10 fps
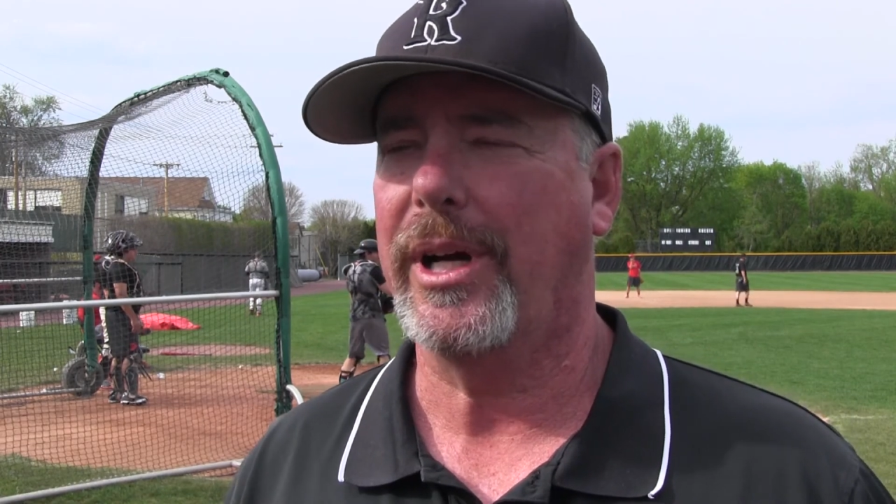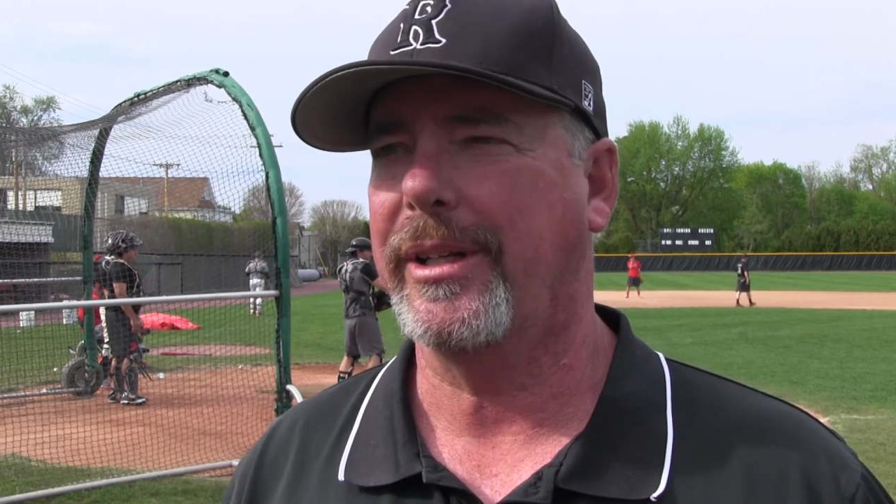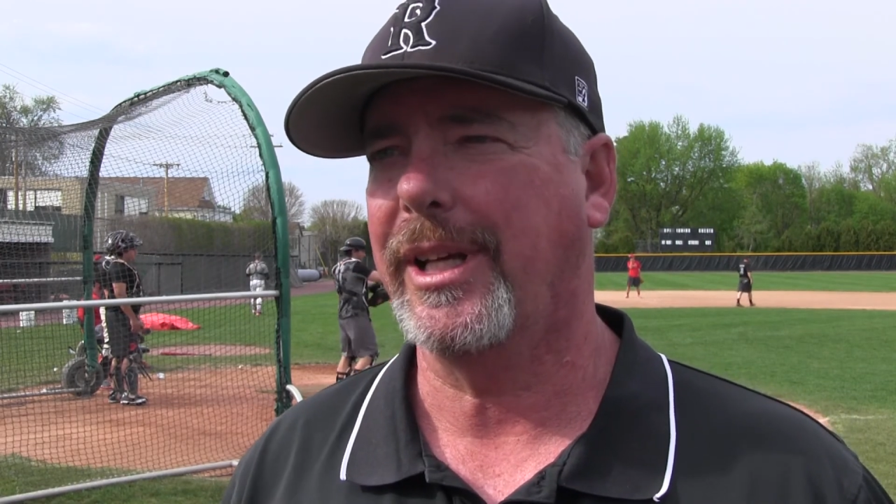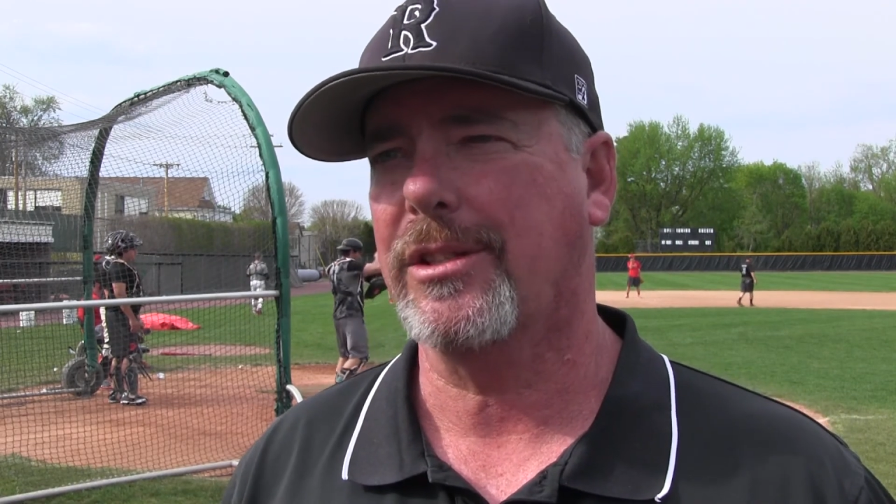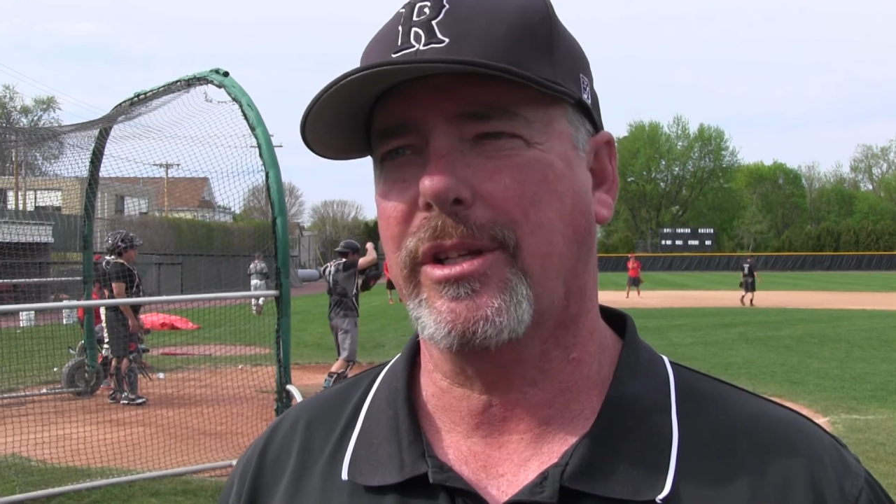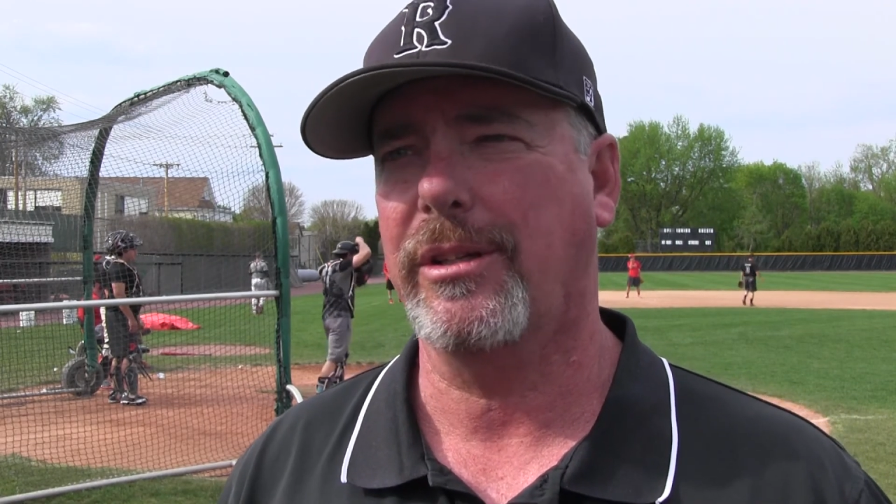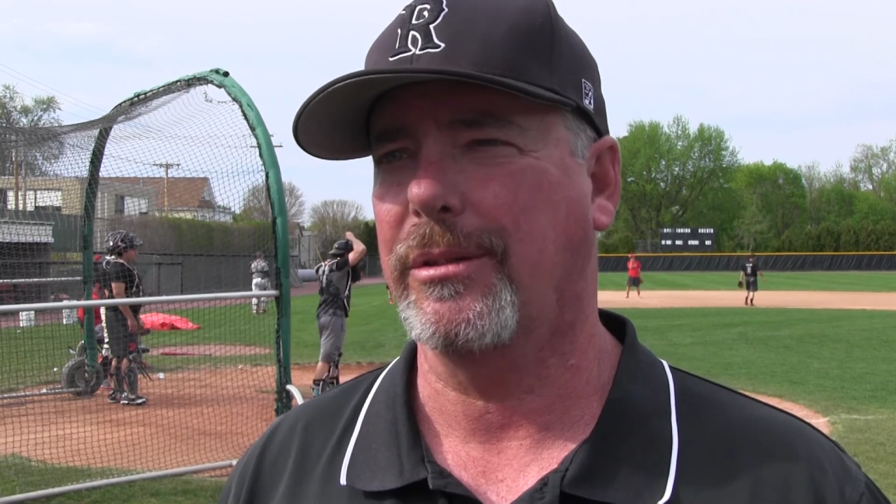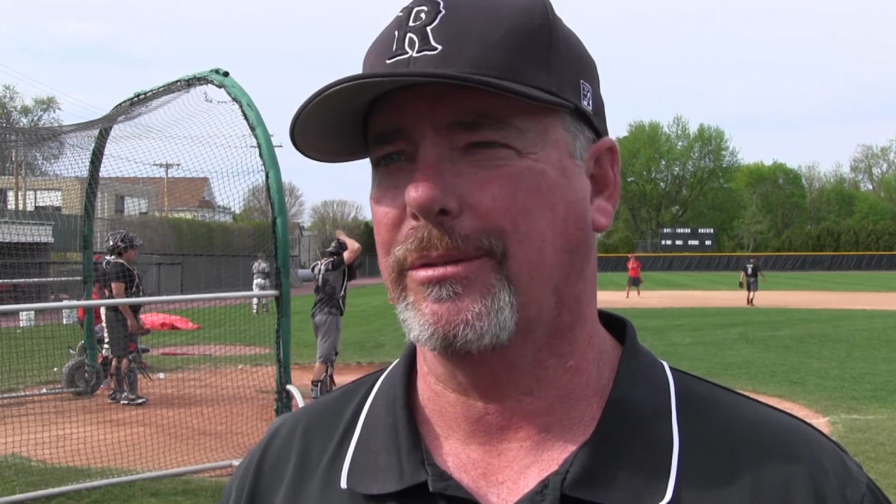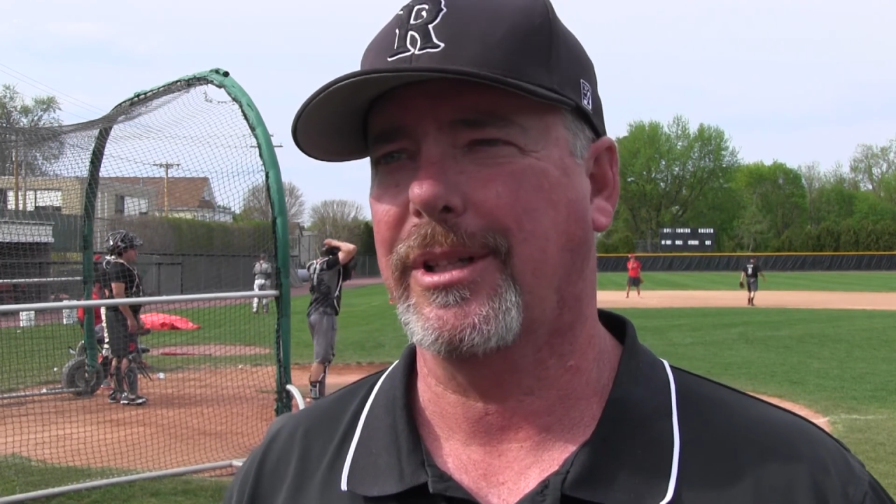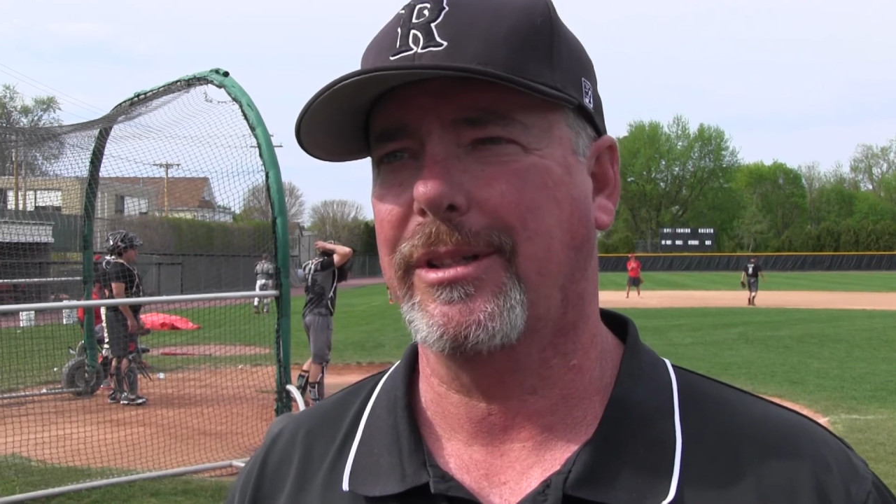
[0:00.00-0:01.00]
out and
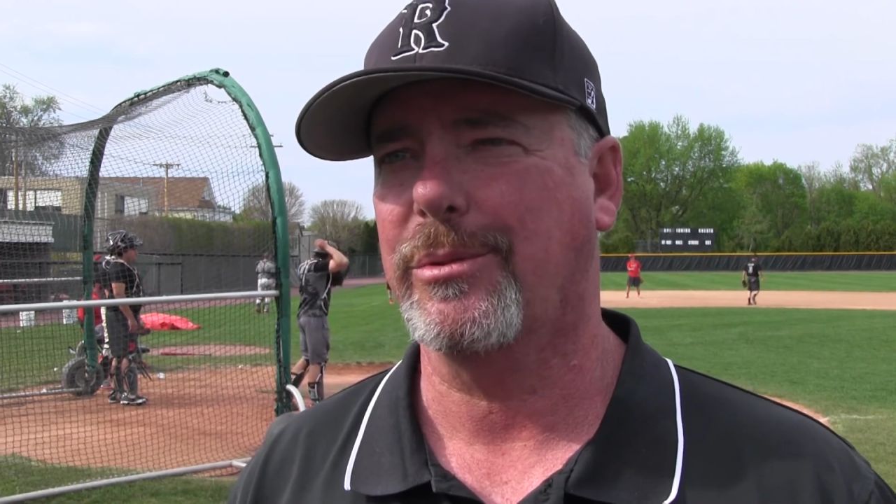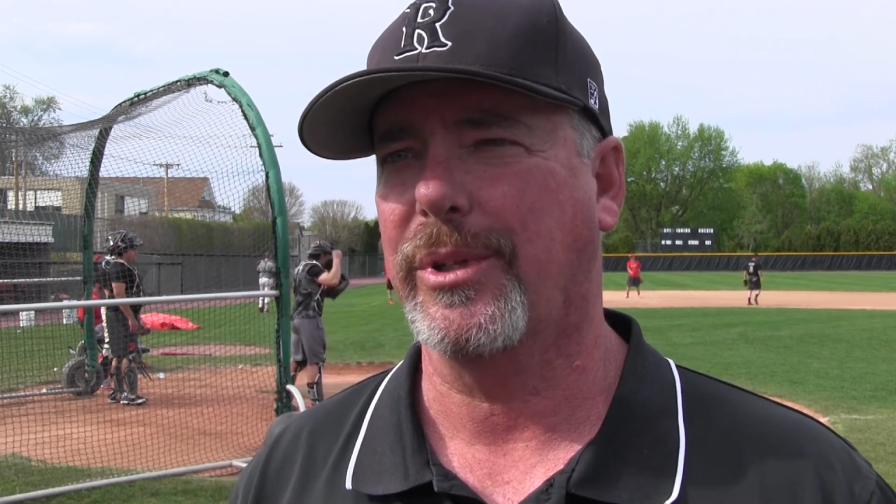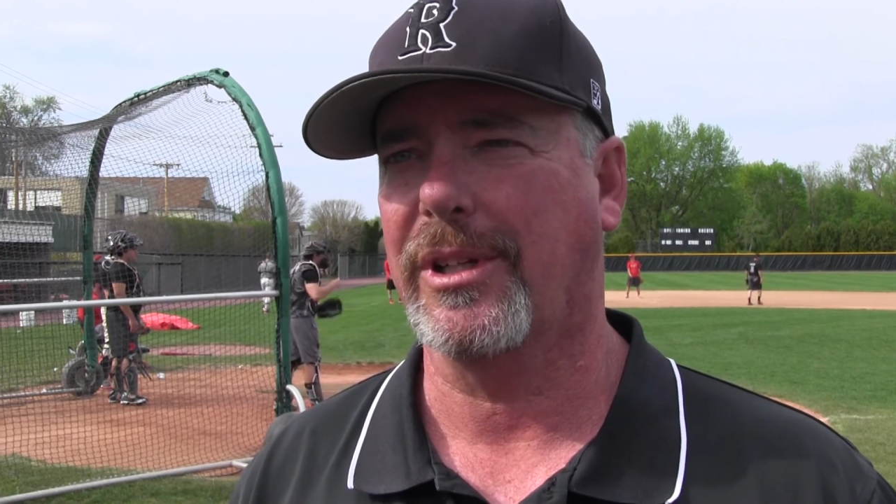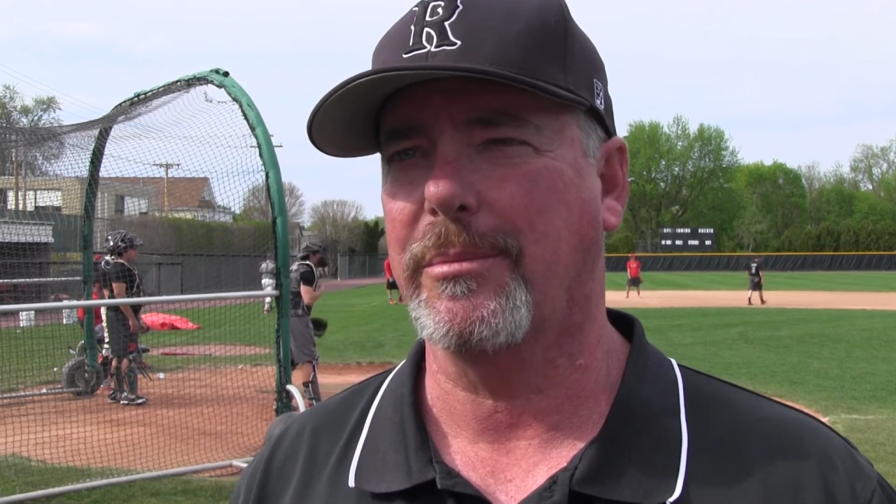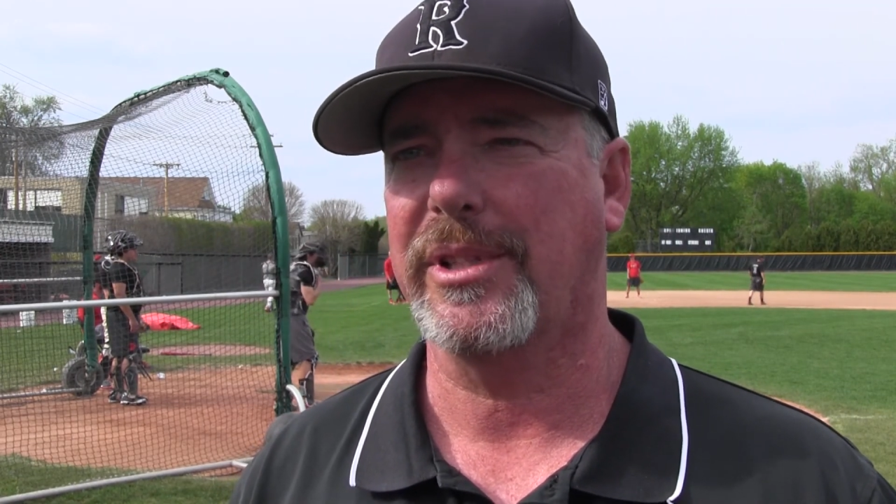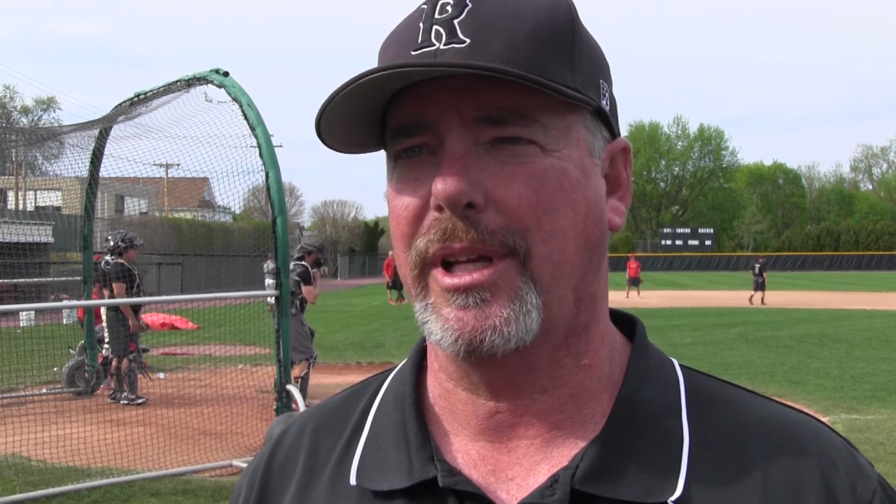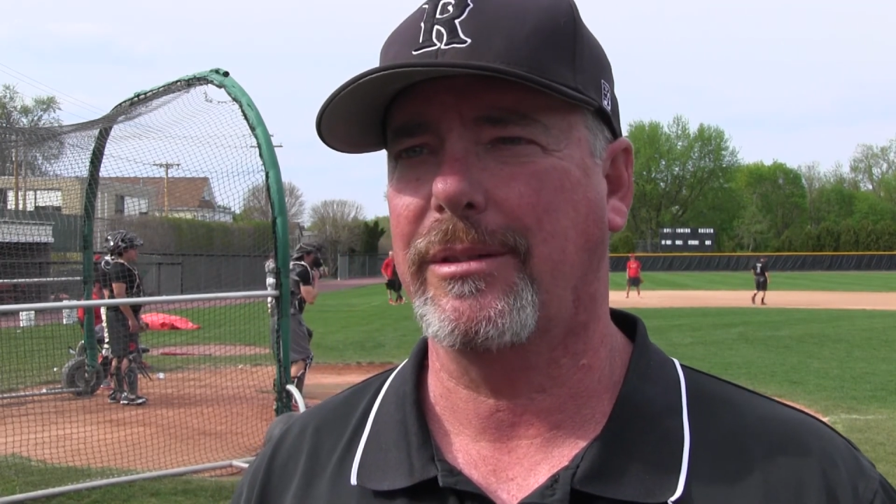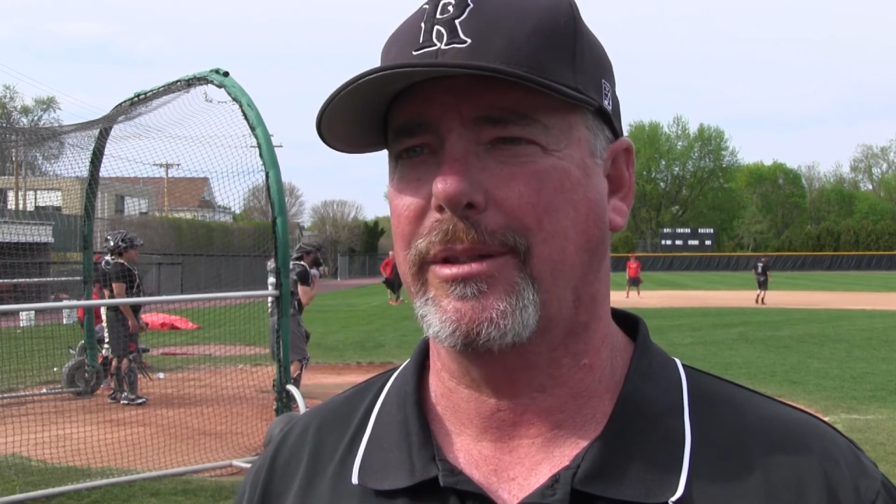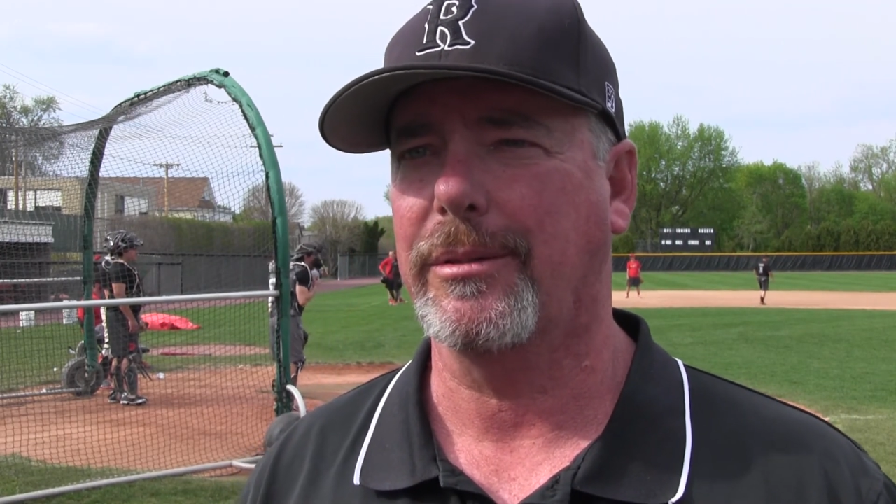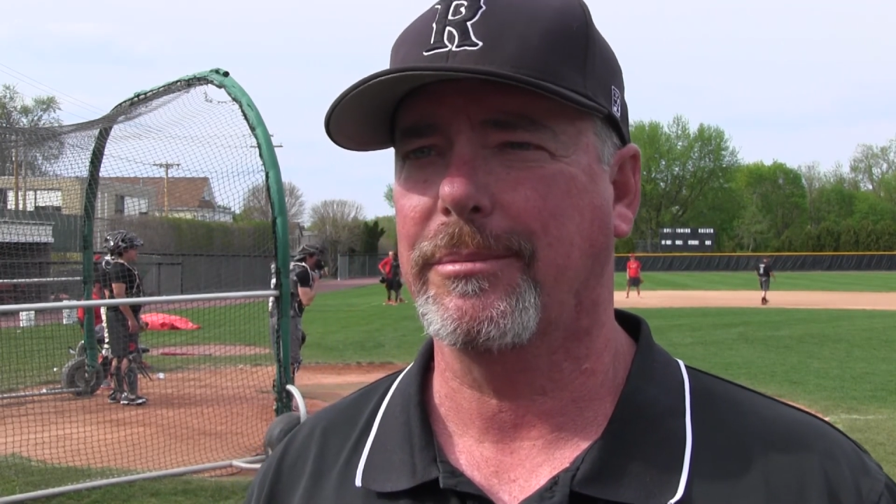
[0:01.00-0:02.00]
execute. That's what it comes down to.